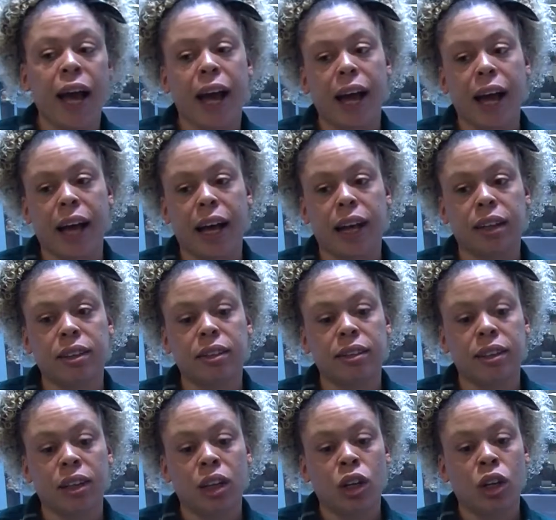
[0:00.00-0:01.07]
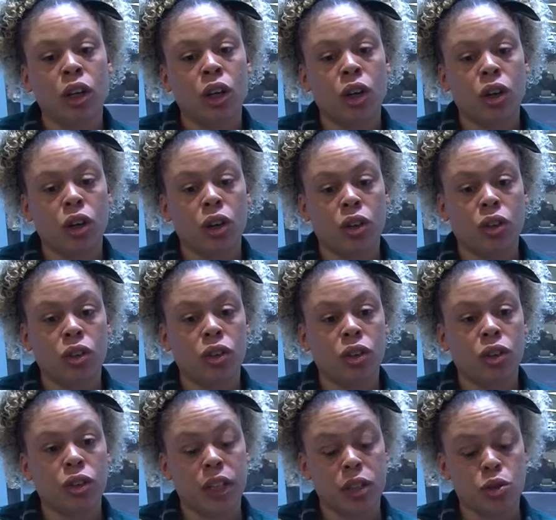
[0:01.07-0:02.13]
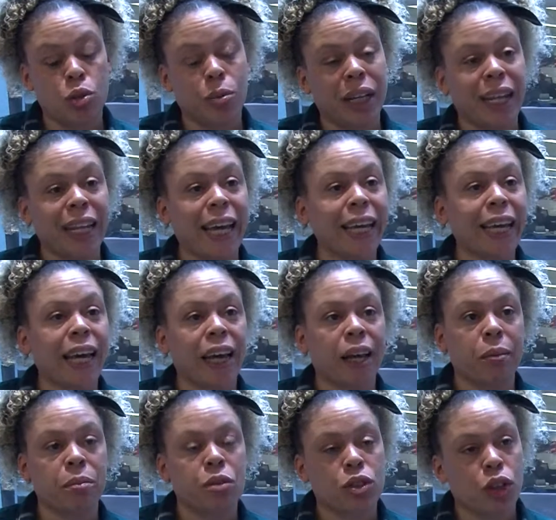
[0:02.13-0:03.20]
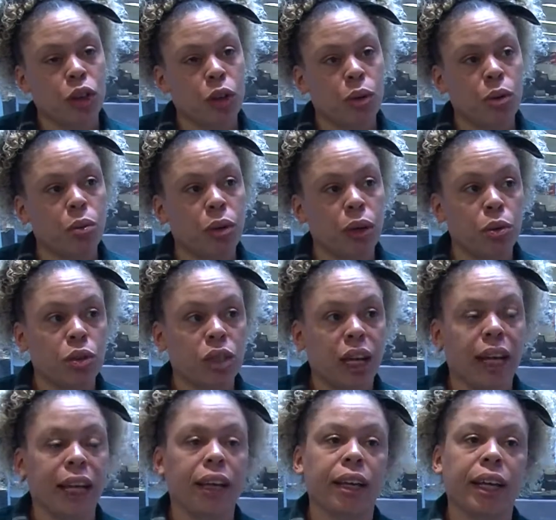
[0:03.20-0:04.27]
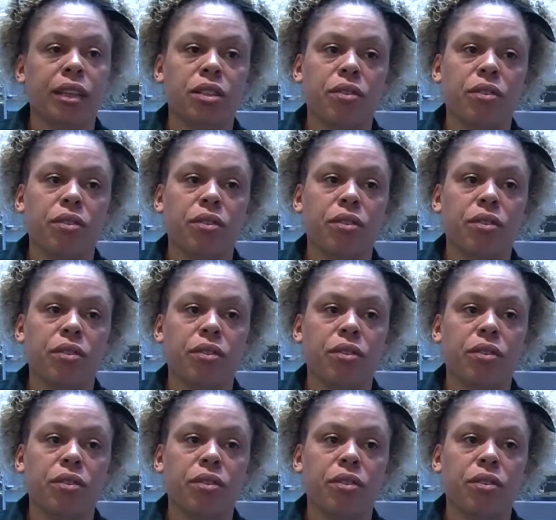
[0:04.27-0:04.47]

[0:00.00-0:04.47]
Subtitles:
and there's normally a late game, so we'll take